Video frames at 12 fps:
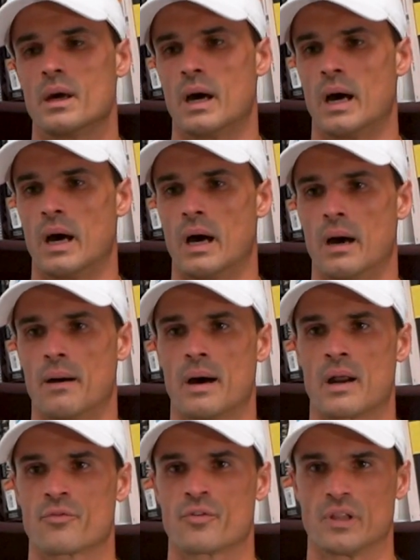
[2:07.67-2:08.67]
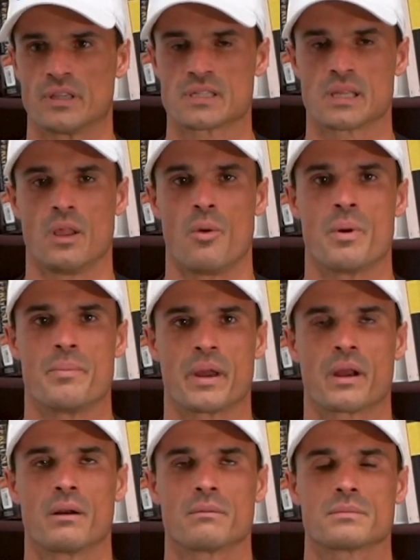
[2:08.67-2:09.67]
Our field is a little bit
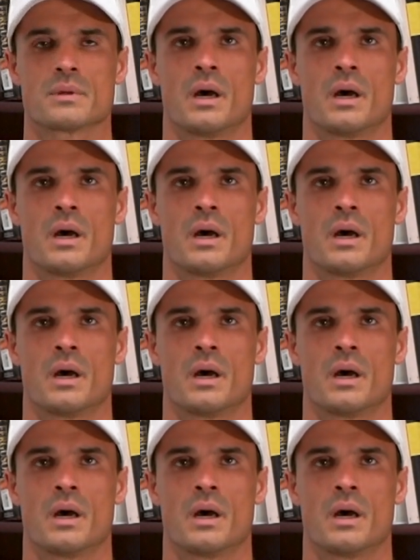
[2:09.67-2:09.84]
bigger,